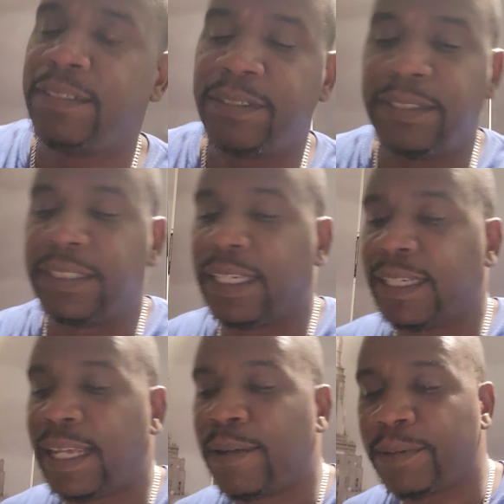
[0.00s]
You can check
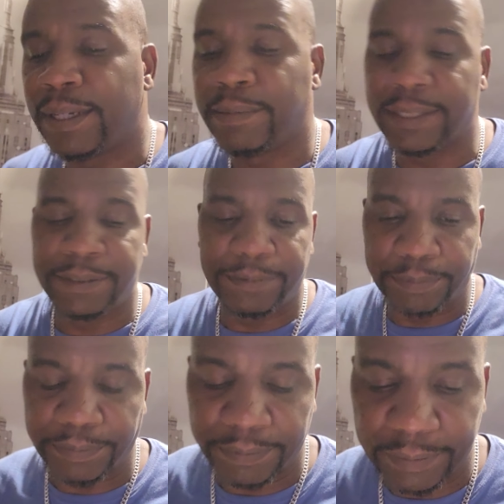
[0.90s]
that way, but
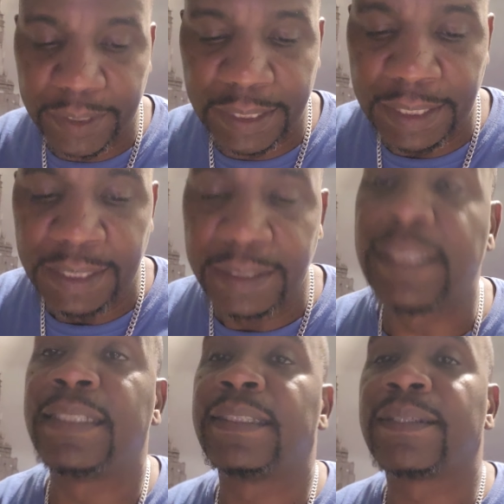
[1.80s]

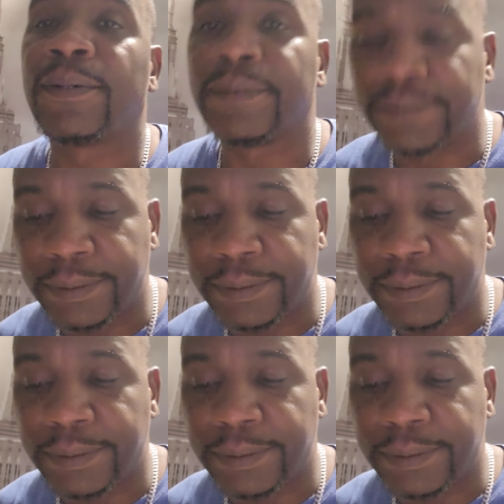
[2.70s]
to each his own.